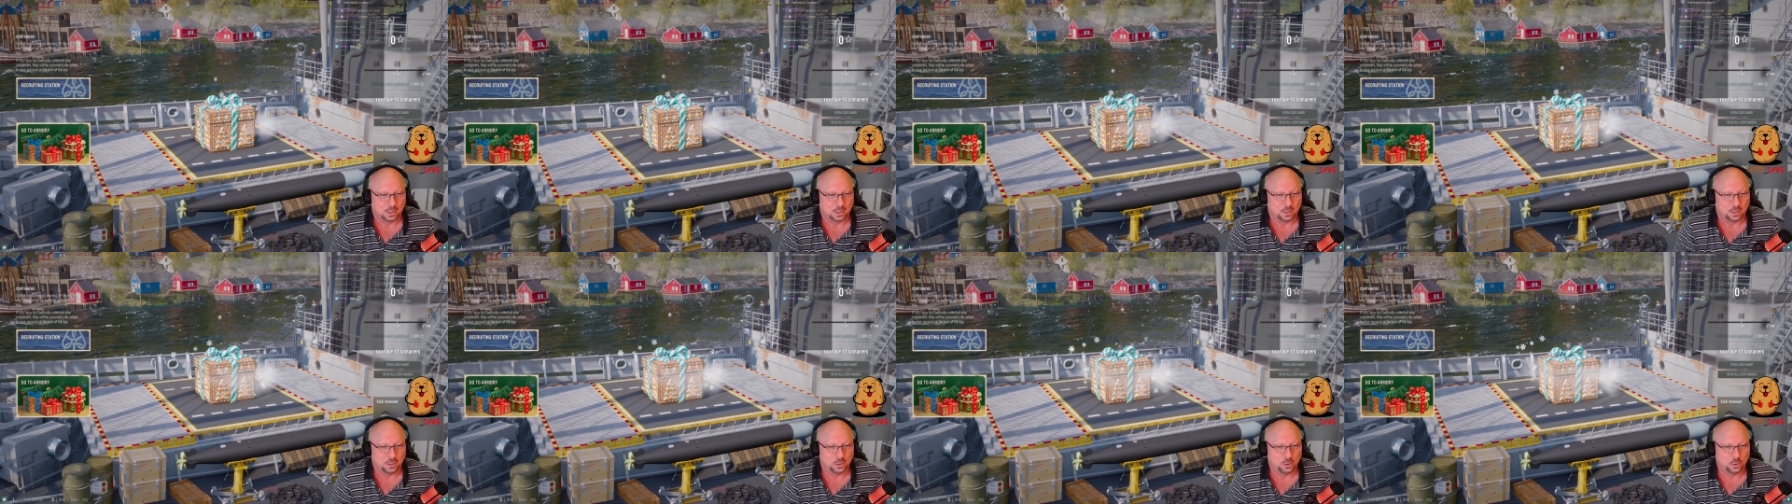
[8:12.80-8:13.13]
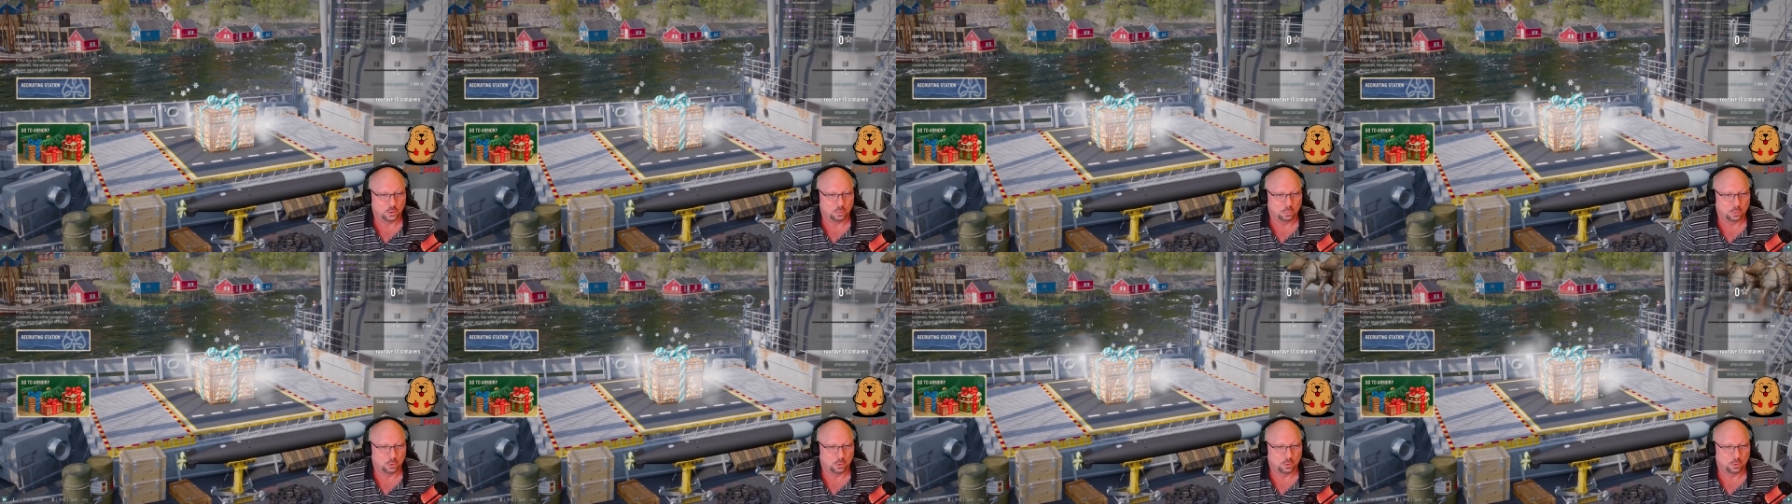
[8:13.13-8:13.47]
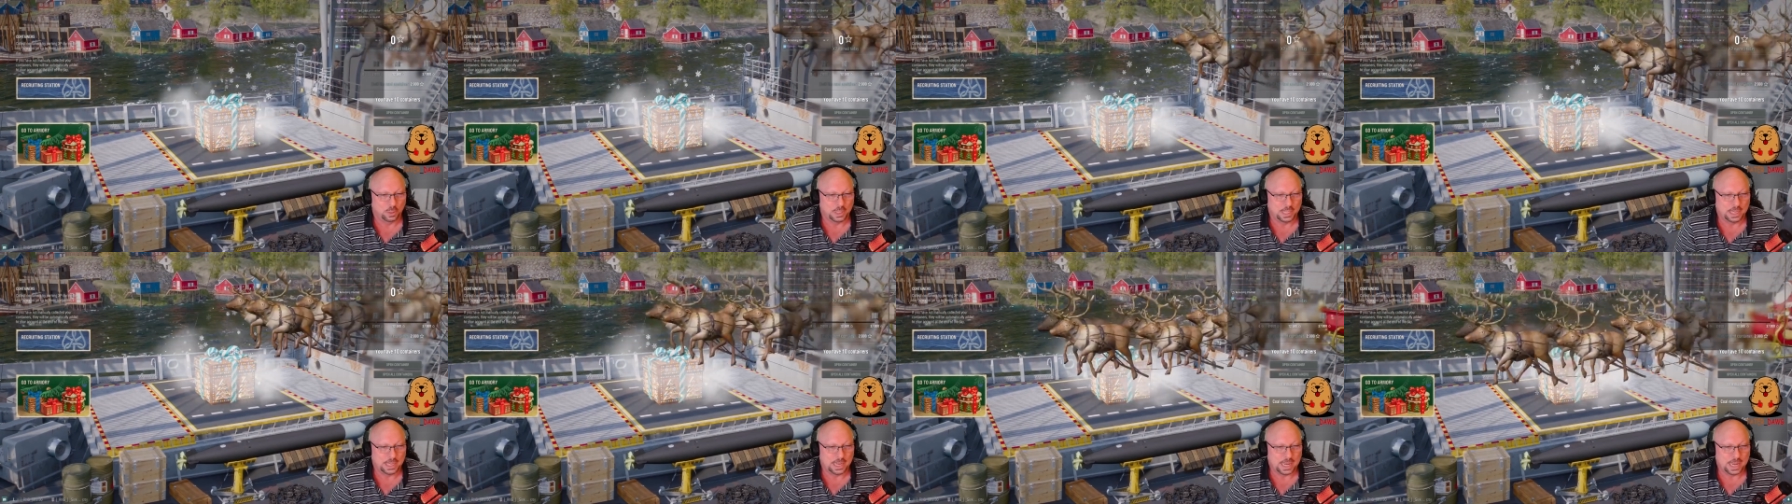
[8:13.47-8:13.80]
Numero
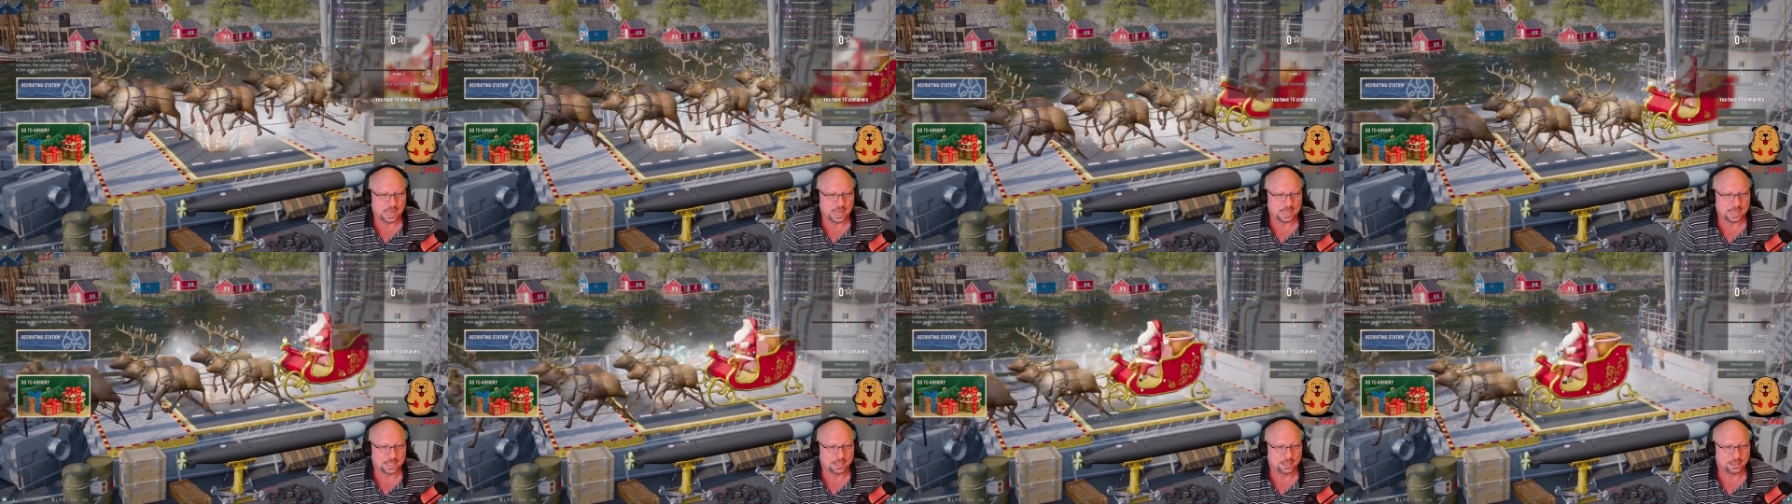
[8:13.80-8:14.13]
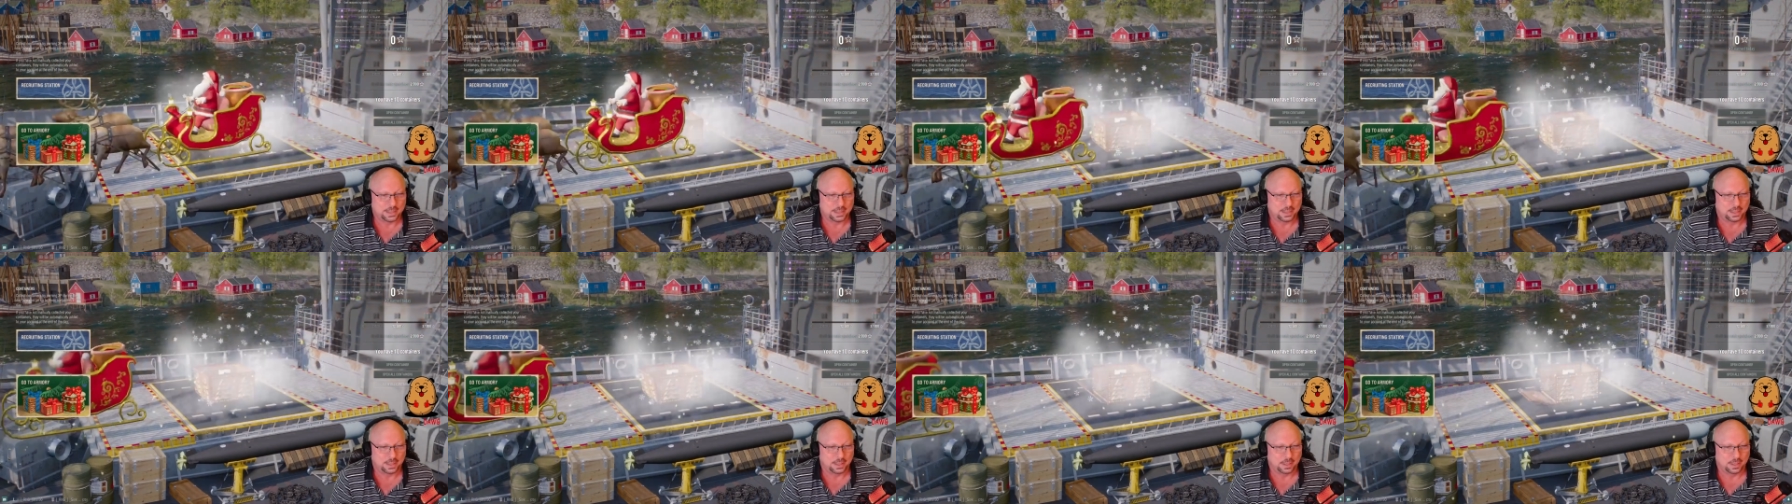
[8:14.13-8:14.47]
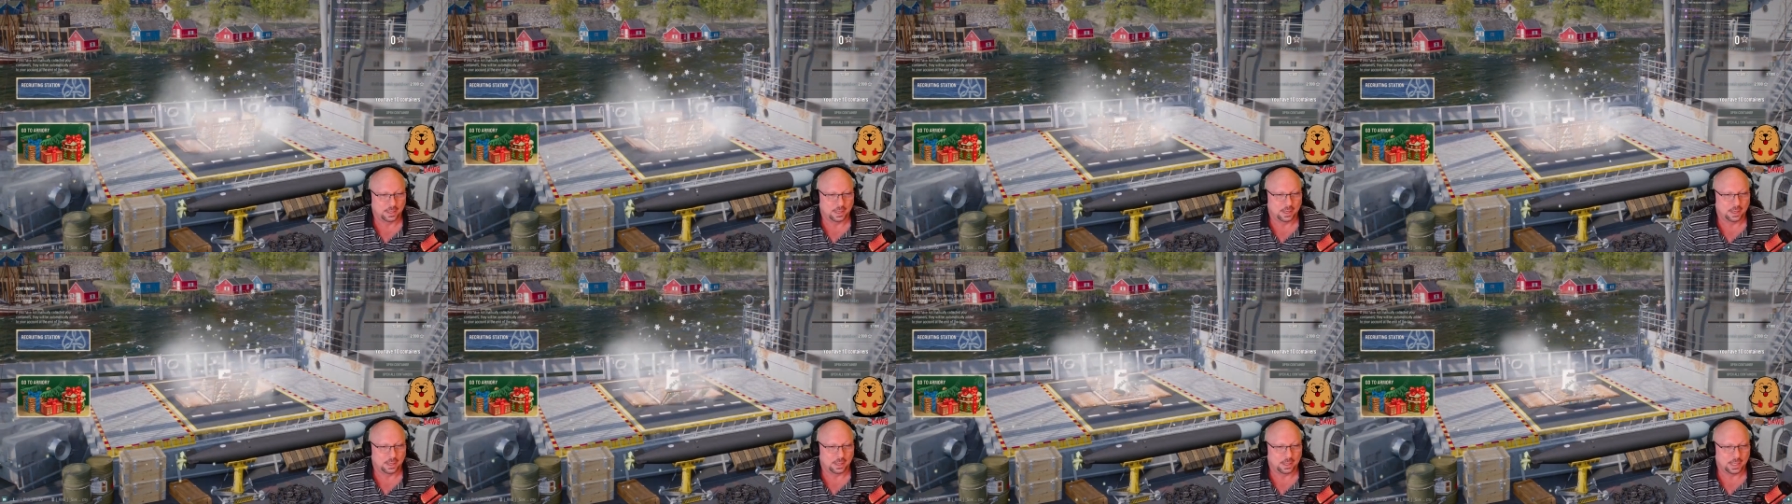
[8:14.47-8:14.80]
10
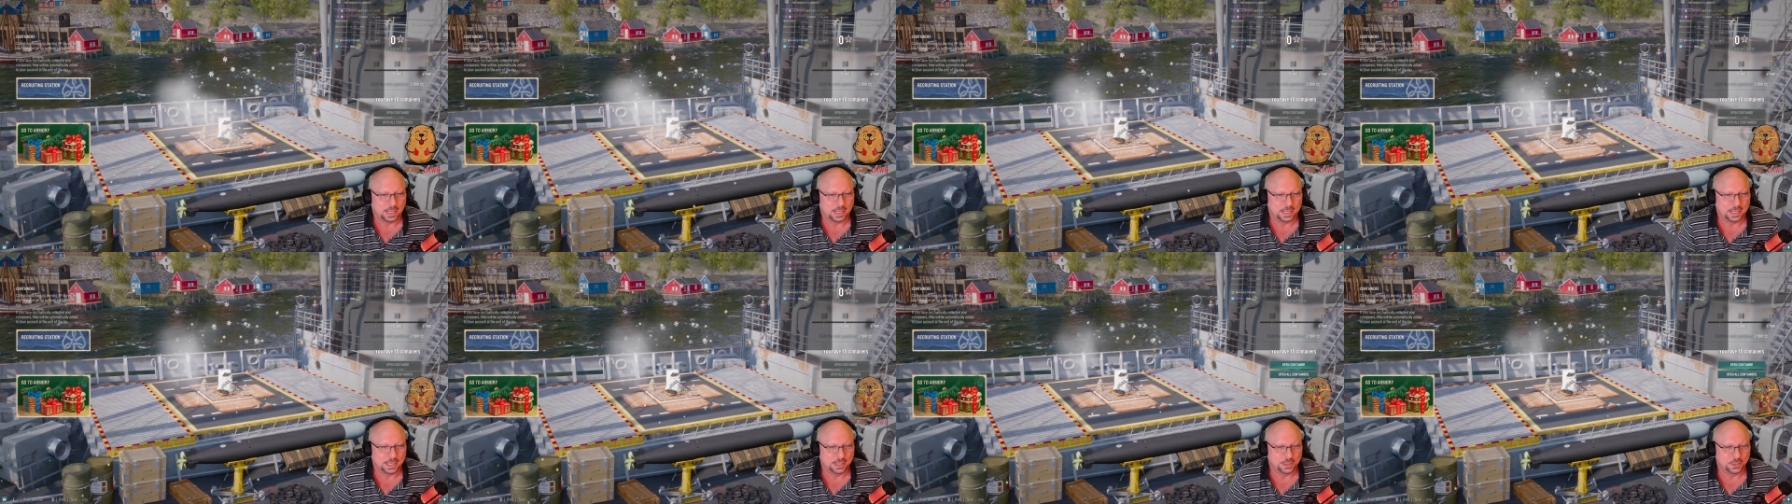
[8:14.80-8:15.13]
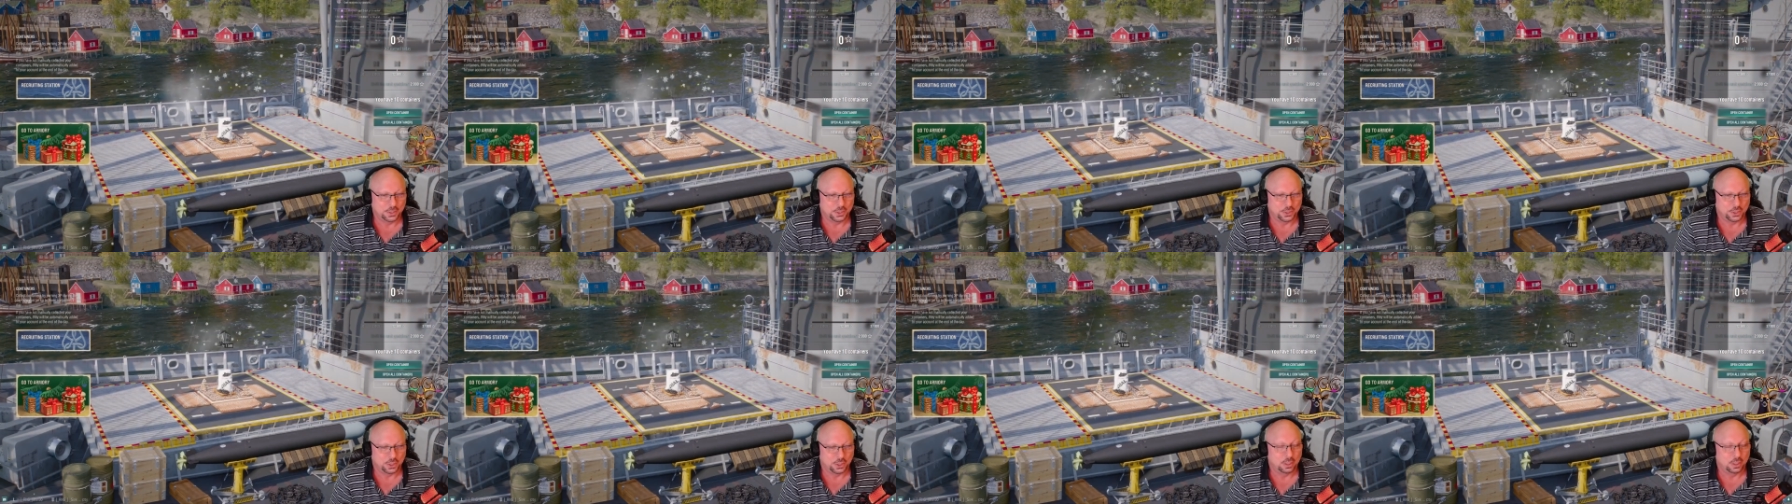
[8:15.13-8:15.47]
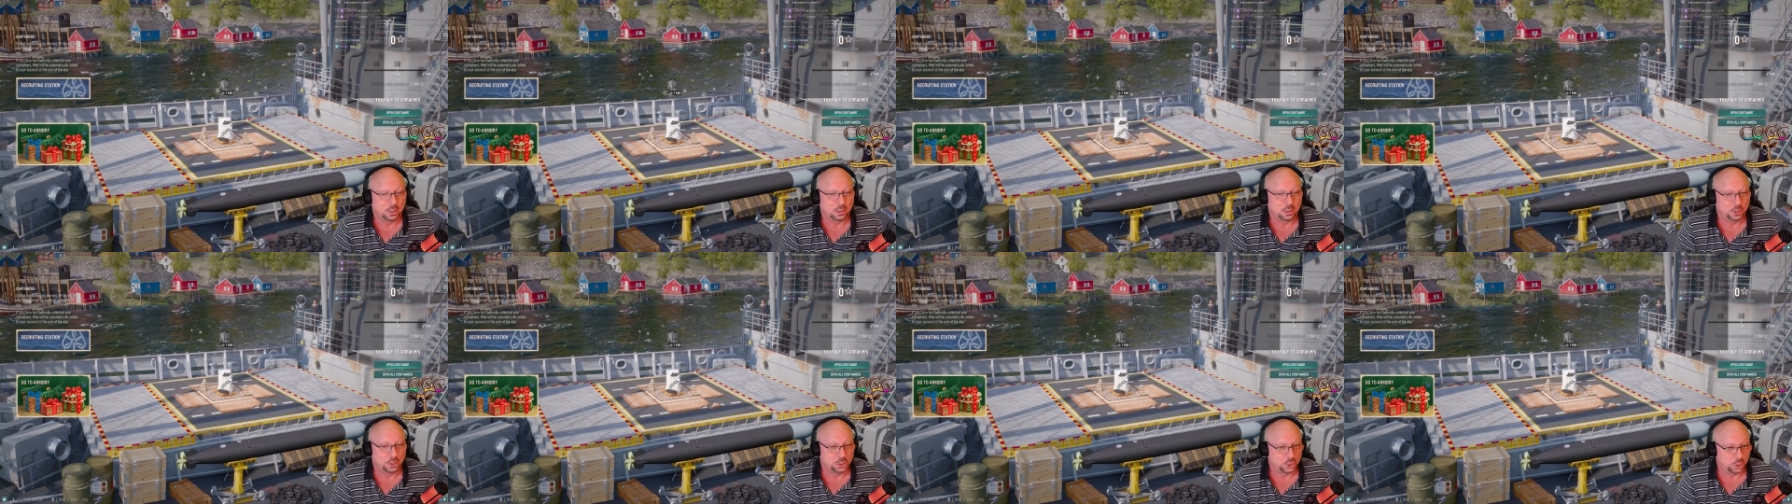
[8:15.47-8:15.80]
is
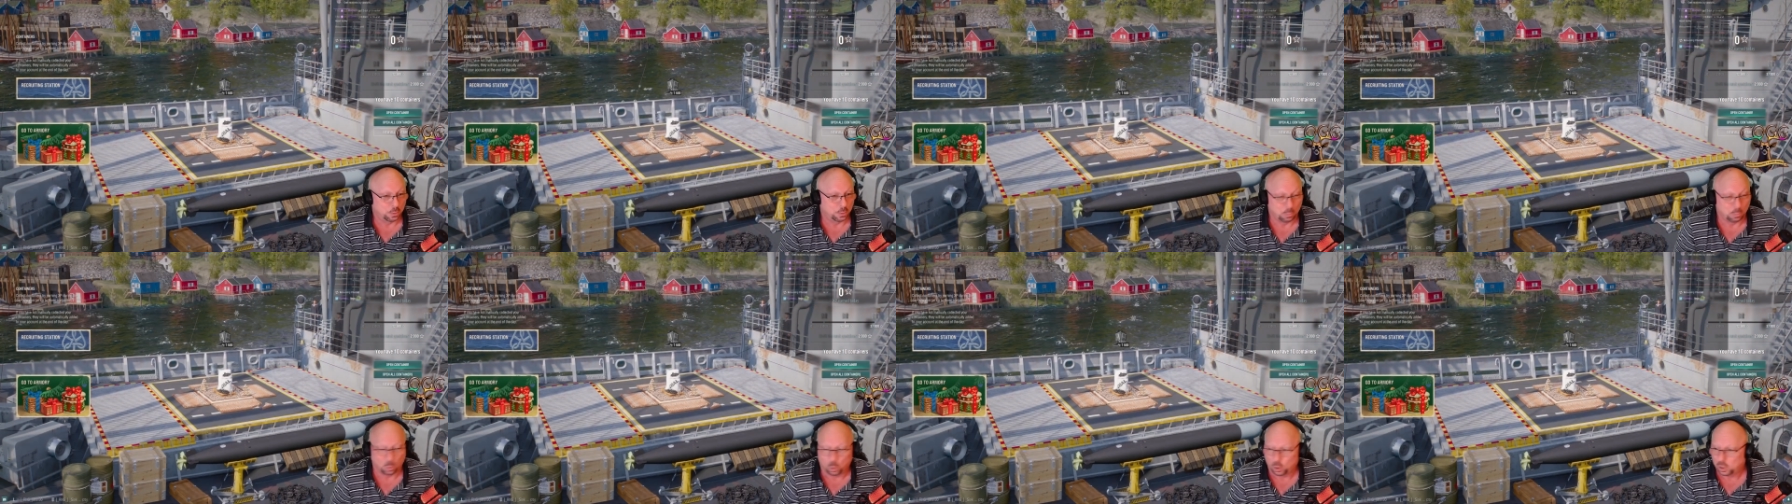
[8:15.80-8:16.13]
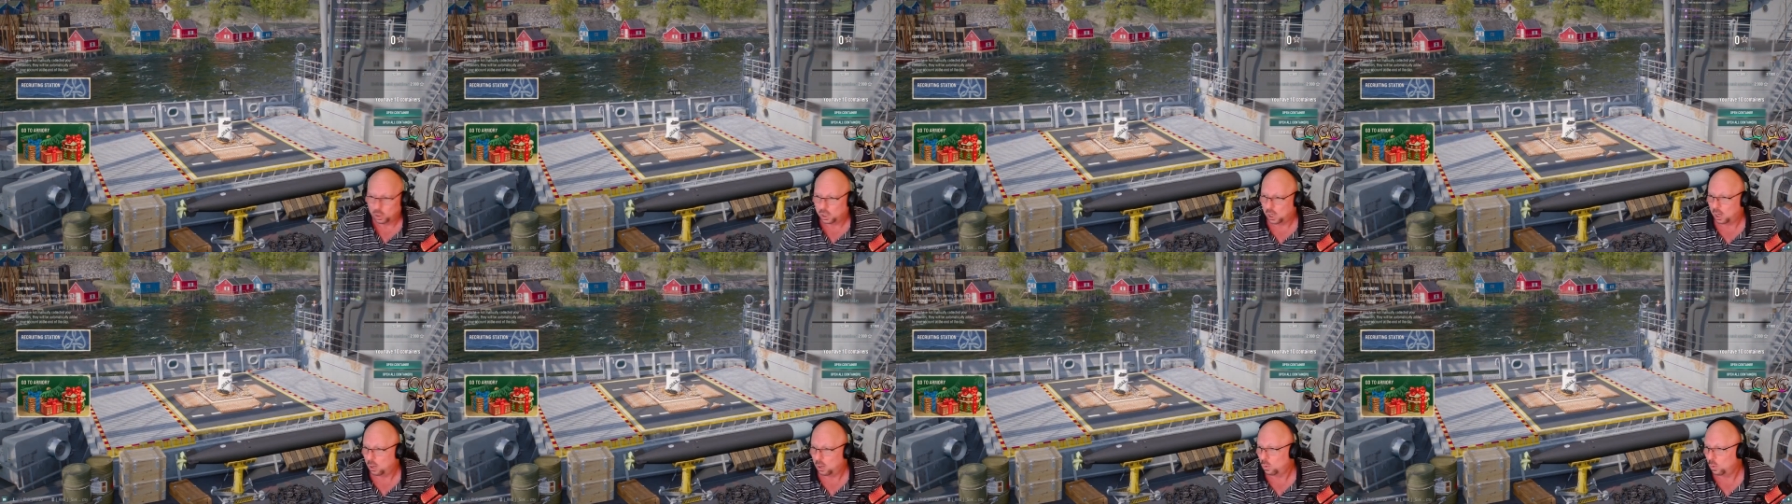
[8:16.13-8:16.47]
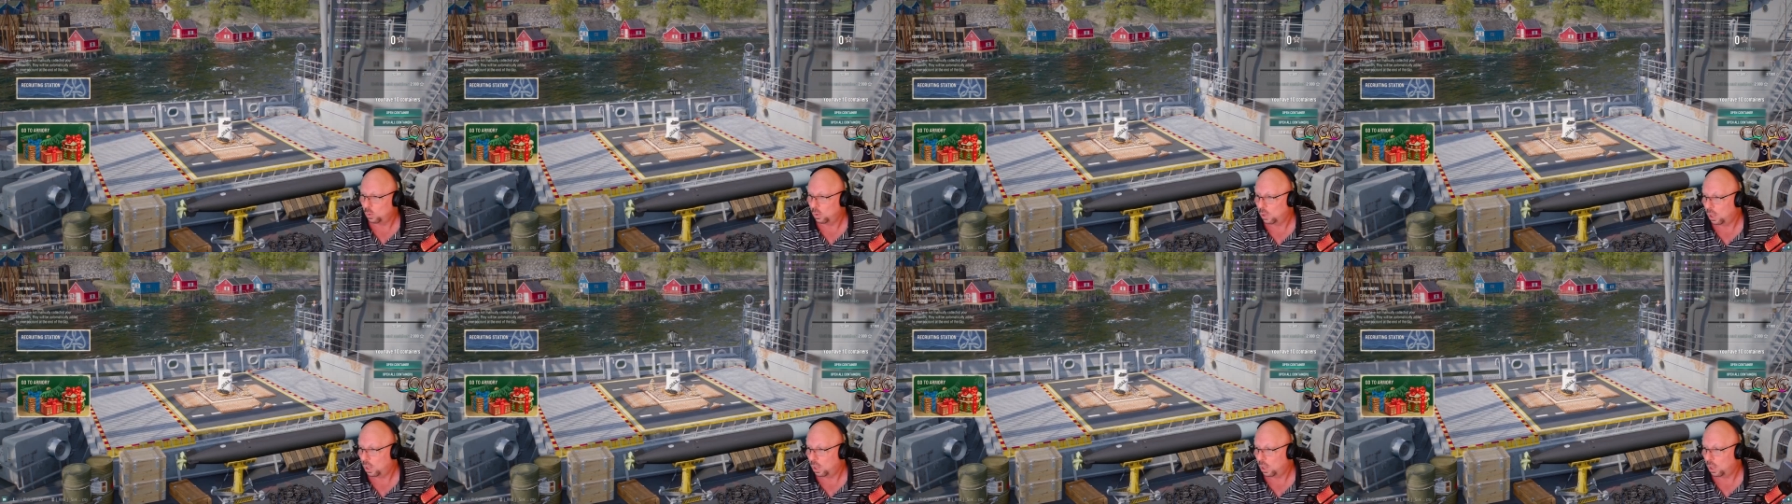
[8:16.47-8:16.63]
some more coal.